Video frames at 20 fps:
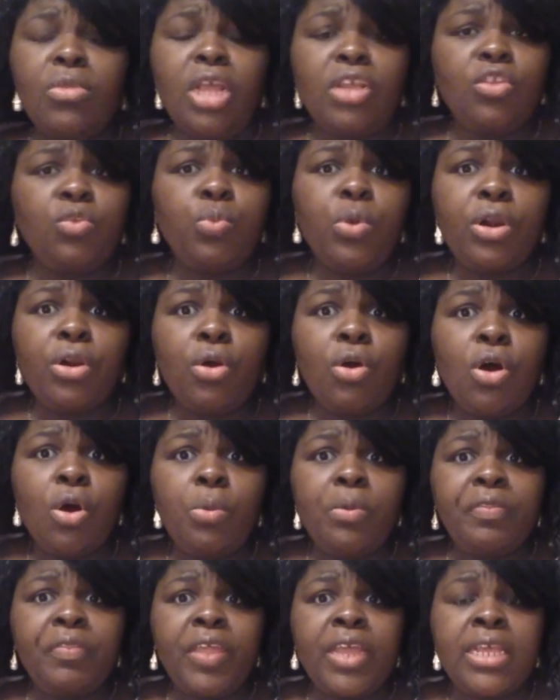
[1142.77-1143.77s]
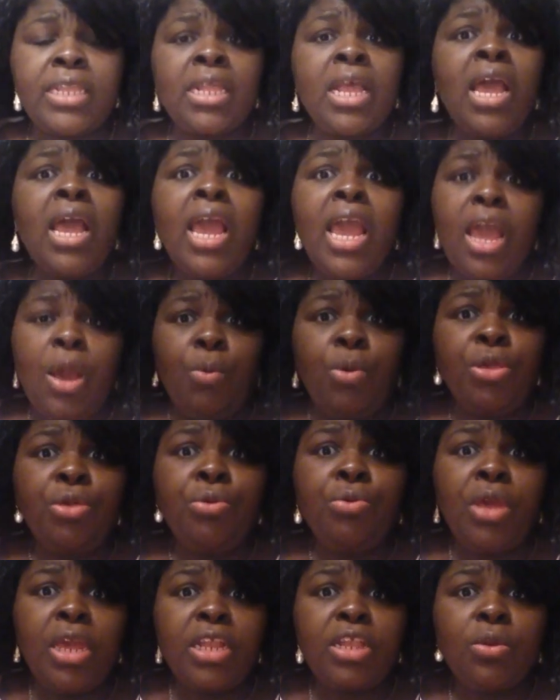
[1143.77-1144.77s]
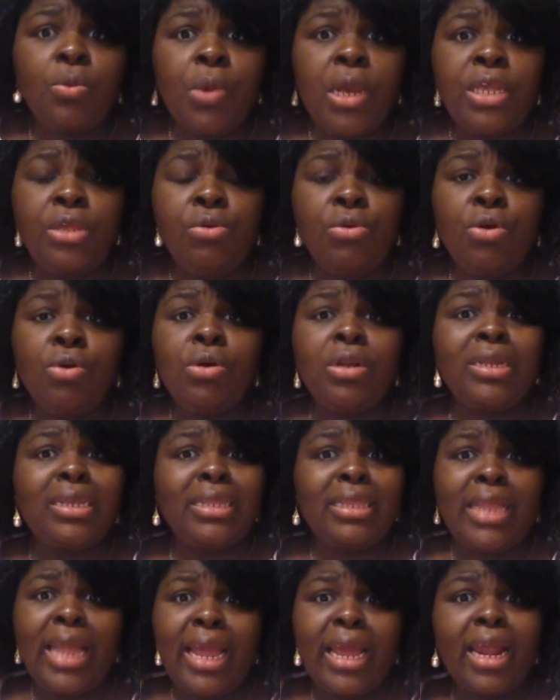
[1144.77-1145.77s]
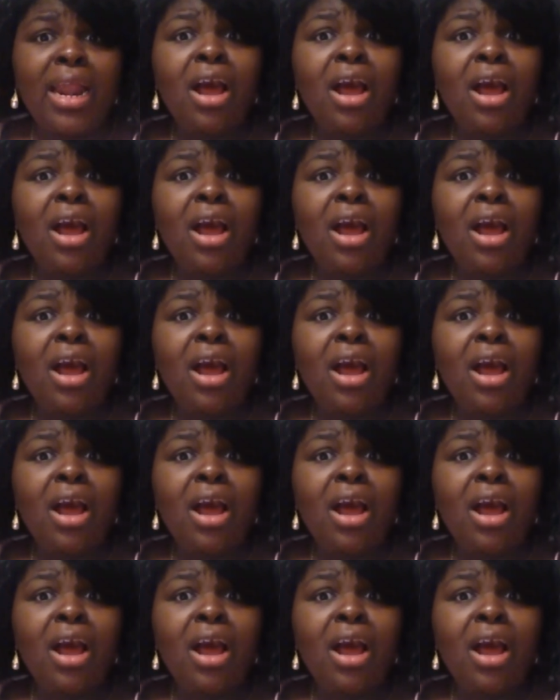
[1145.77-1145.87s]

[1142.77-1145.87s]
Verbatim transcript: a sweater on with this. And when you get to where you're going, just take